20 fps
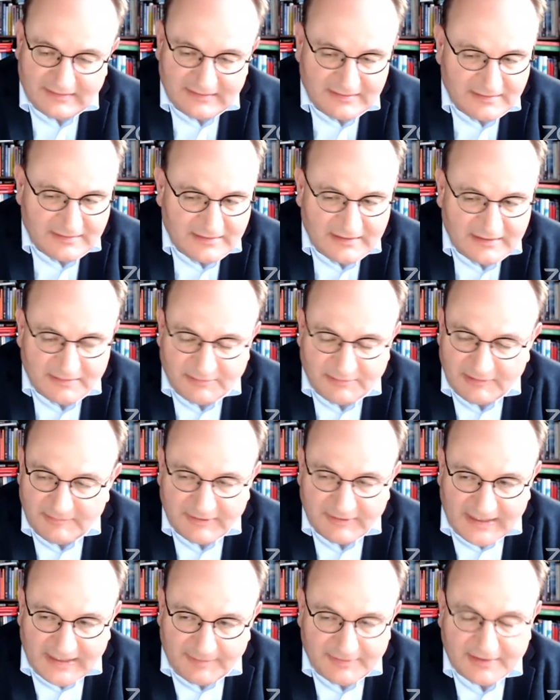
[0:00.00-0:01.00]
Uh, it will
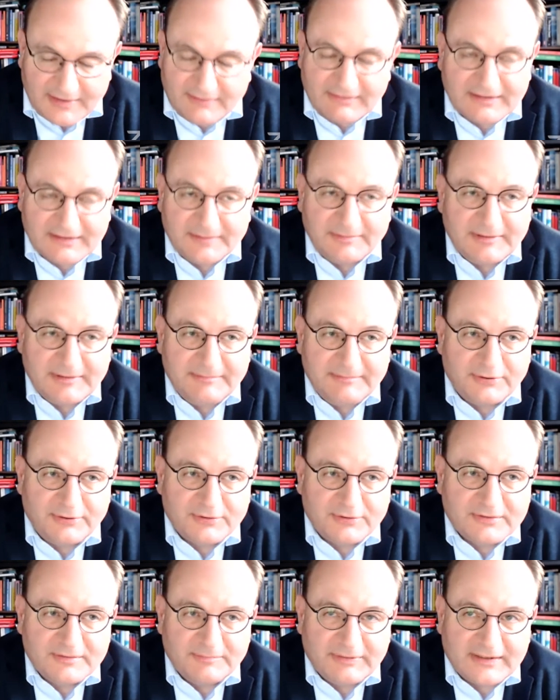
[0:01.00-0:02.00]
become incredibly
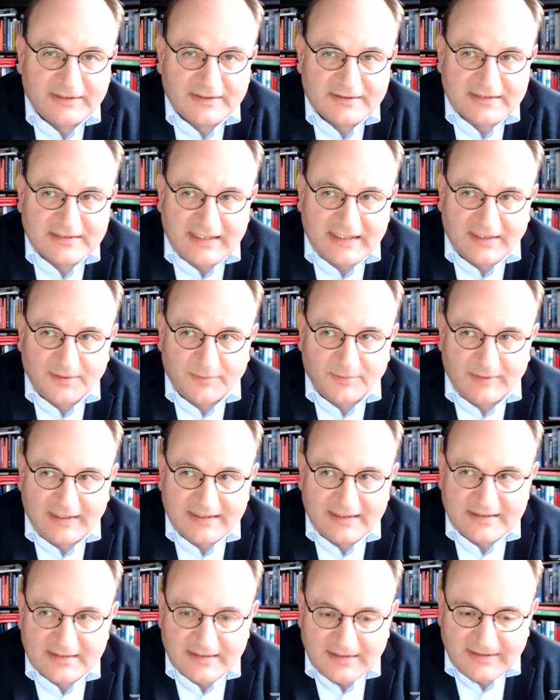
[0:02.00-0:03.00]
important because
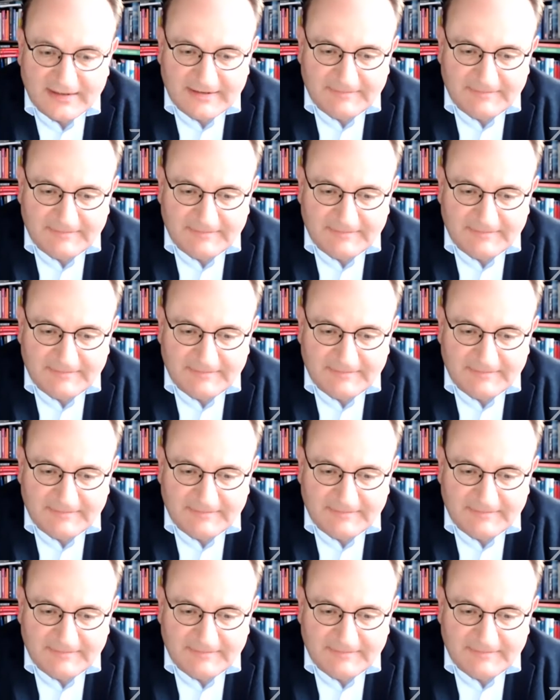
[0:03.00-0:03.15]
otherwise,